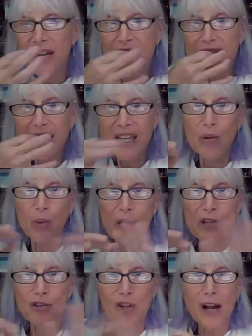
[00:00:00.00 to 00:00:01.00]
and eat
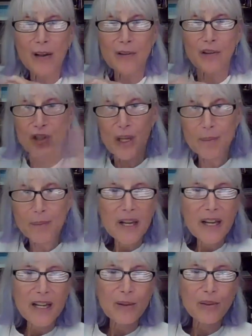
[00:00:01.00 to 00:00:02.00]
one chocolate chip,
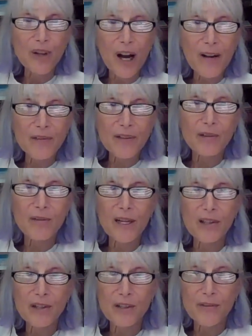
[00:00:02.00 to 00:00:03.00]
and it was off to the
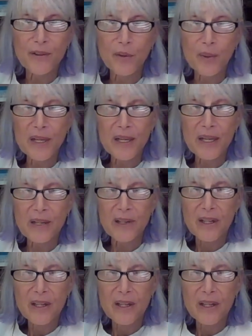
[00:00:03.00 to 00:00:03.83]
races for the weekend.